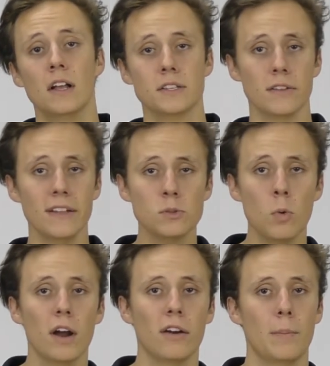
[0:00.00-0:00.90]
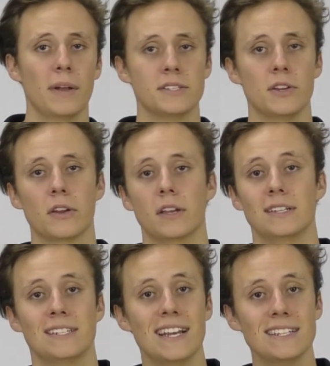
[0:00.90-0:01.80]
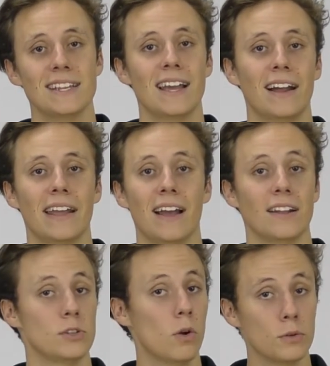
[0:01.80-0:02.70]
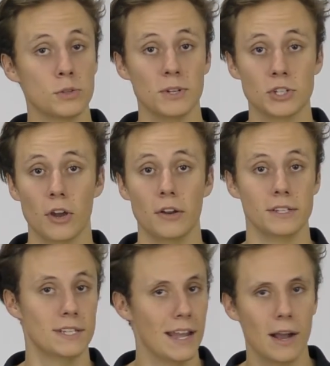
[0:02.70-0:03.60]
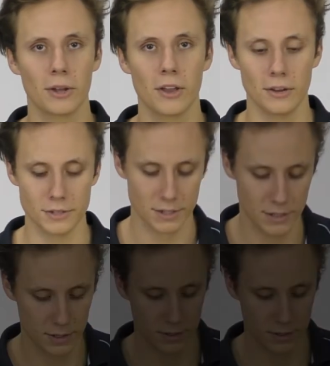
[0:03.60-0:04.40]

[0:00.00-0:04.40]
So let's wire up our circuit and test out our toggle switch code and see how it goes.